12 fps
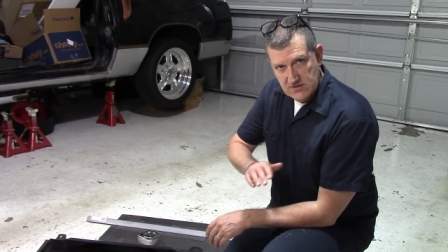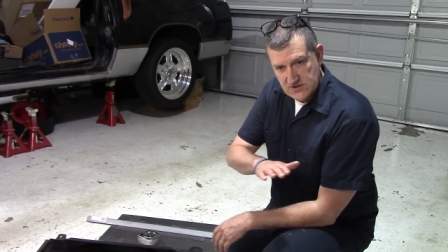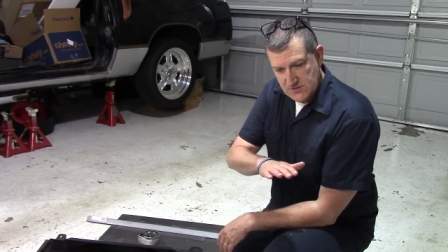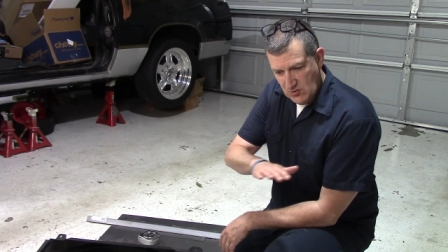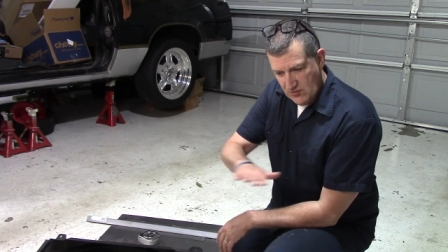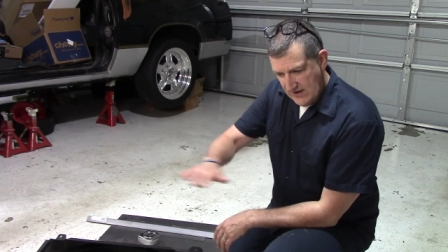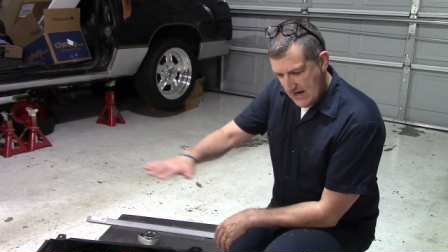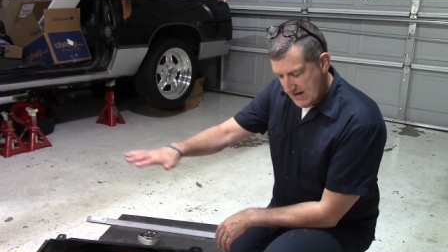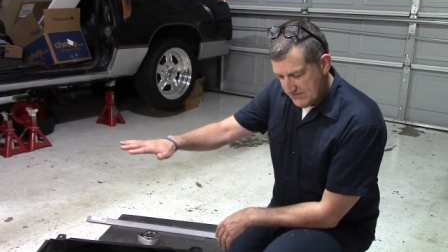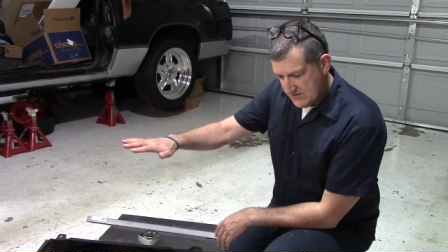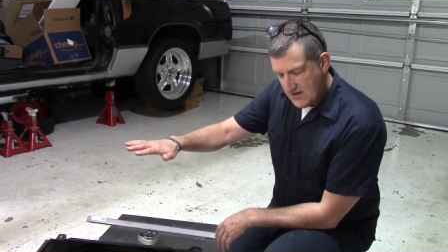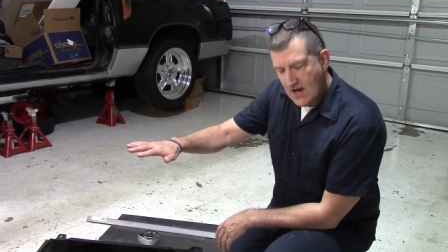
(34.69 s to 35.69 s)
smoothing
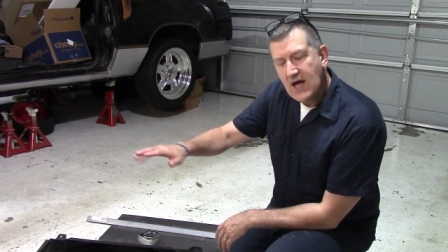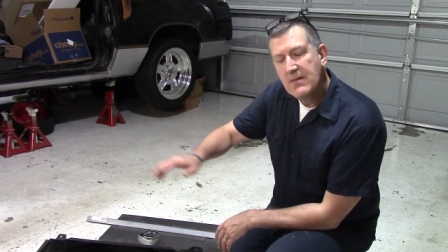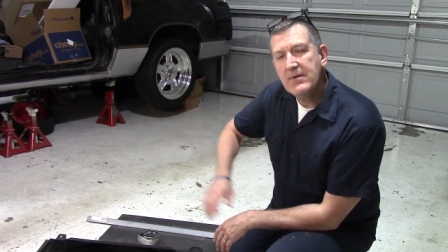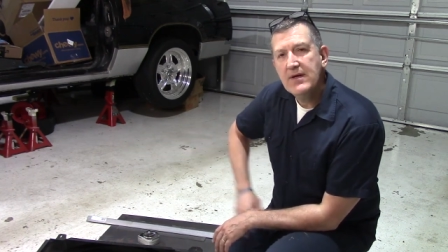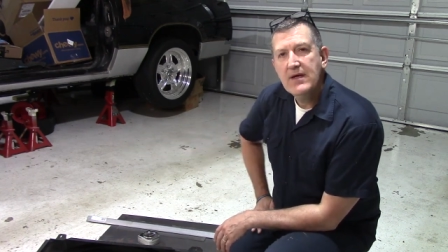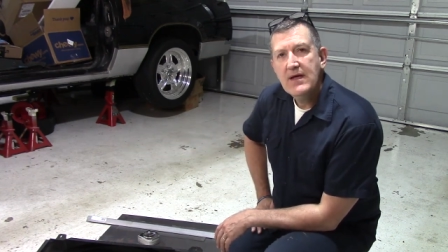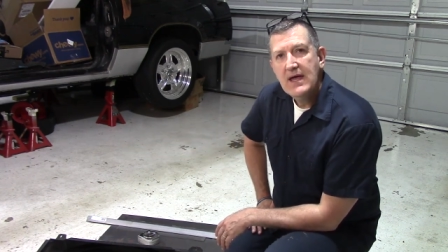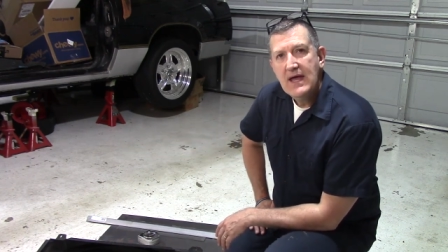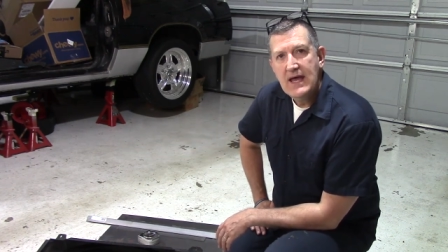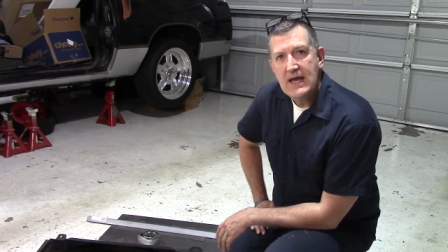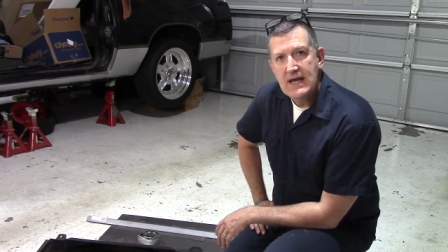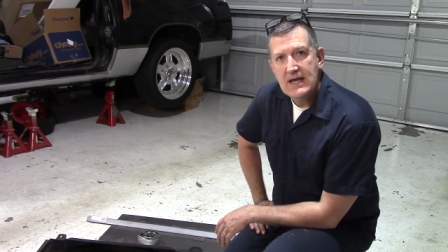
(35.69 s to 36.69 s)
out the top,
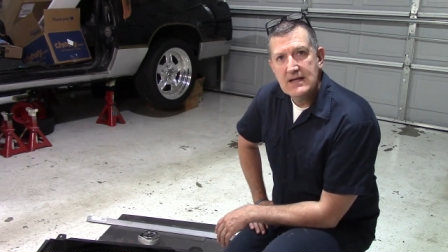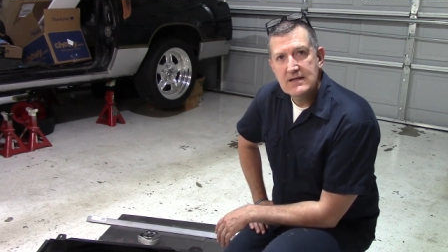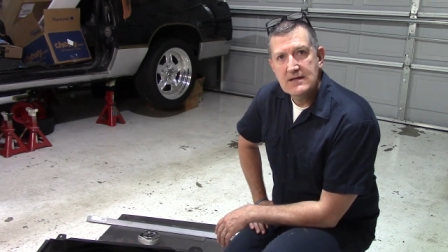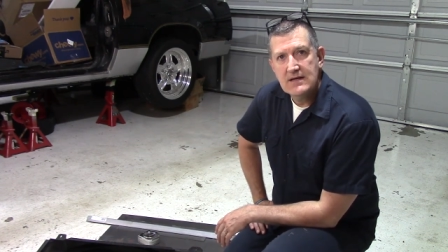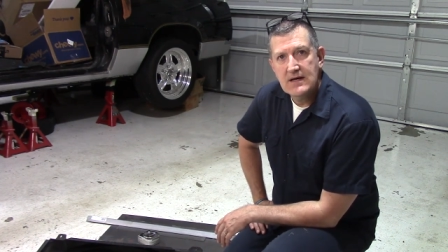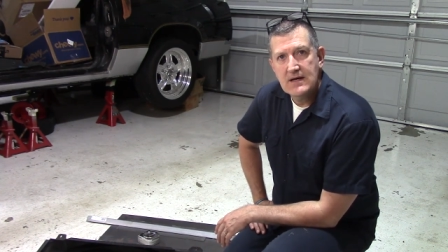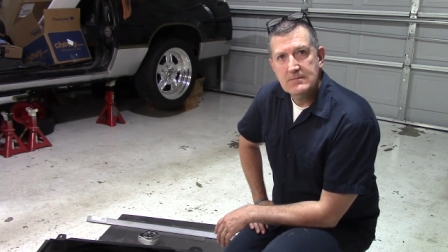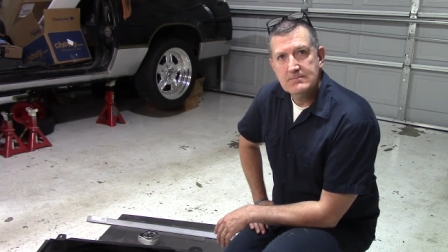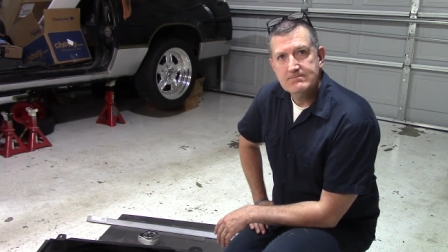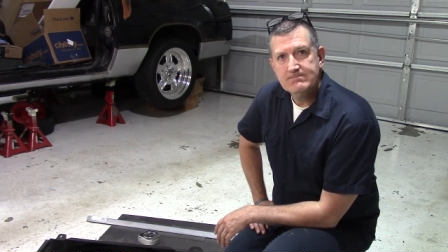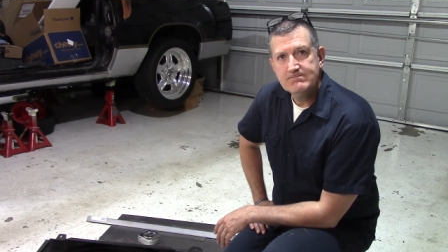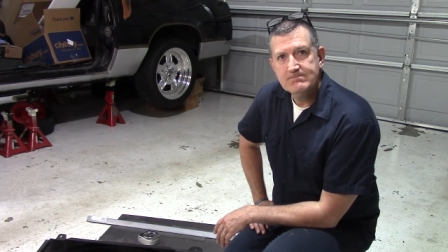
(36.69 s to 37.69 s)
and
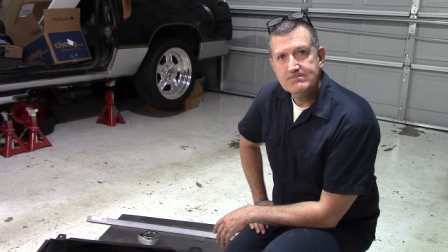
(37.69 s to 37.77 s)
um,